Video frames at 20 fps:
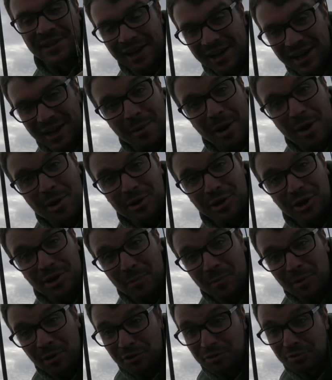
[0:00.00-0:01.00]
And I'm only going
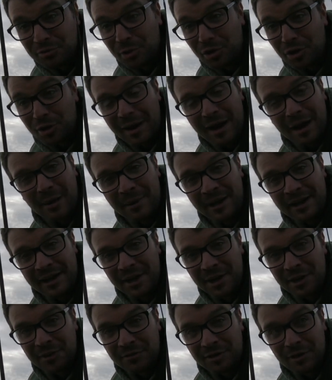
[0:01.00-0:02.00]
to put a small amount of
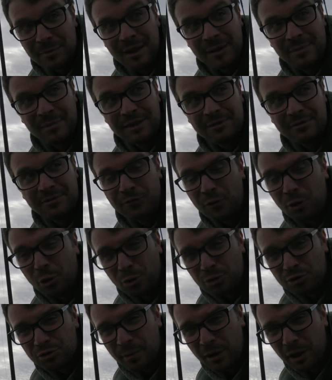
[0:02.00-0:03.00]
bait over it, maybe
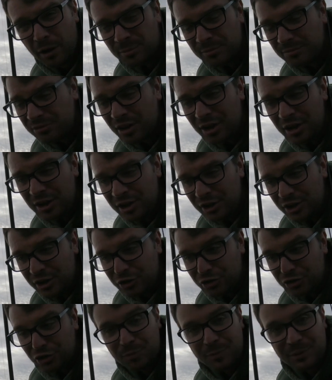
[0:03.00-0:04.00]
4 spoms,
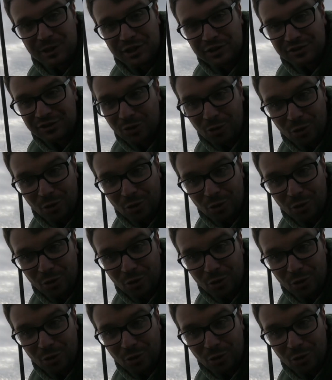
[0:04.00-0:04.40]
just because